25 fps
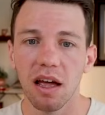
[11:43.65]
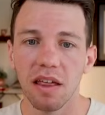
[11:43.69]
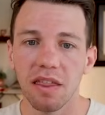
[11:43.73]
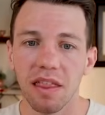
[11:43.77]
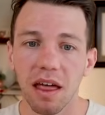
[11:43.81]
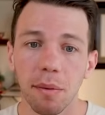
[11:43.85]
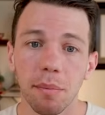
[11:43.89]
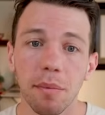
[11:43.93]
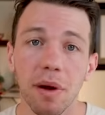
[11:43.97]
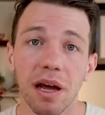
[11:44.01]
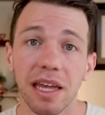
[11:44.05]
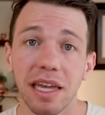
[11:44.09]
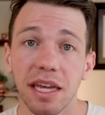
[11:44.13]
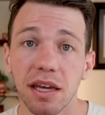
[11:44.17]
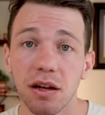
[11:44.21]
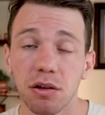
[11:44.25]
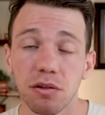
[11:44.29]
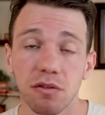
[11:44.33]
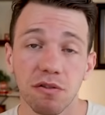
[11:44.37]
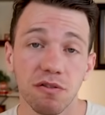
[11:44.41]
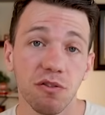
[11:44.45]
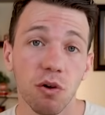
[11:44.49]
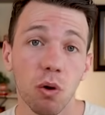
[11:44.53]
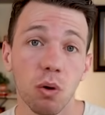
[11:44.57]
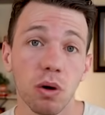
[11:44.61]
that might
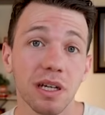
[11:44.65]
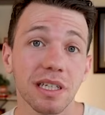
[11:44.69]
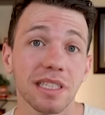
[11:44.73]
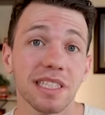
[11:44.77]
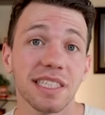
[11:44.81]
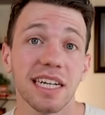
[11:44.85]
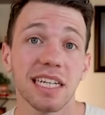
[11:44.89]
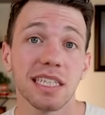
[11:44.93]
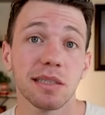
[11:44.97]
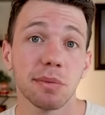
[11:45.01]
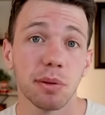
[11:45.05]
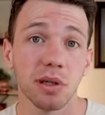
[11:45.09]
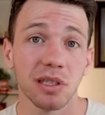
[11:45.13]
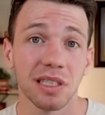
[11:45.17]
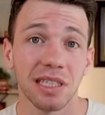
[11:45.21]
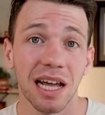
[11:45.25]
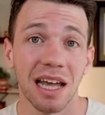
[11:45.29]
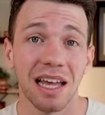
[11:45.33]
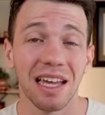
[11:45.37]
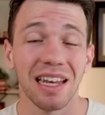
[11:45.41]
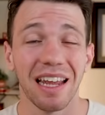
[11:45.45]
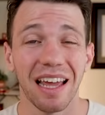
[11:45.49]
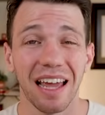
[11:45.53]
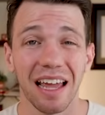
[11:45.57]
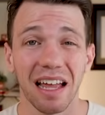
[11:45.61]
yield 4 to
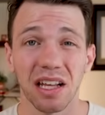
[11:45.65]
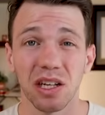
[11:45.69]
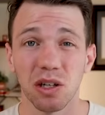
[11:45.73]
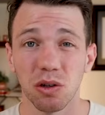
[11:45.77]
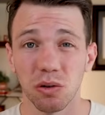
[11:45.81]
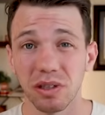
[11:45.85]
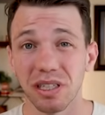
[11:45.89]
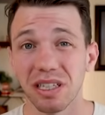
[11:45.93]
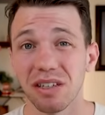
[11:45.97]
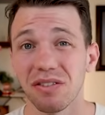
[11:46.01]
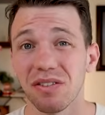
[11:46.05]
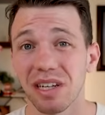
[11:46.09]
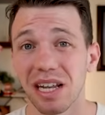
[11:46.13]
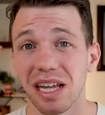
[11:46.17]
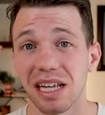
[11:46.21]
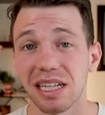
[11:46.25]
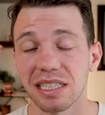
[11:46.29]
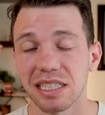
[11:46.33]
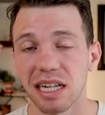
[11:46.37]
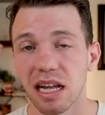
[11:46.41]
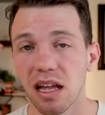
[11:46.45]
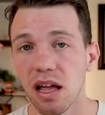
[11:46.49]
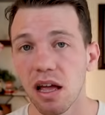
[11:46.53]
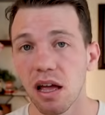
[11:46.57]
6% in annual dividends.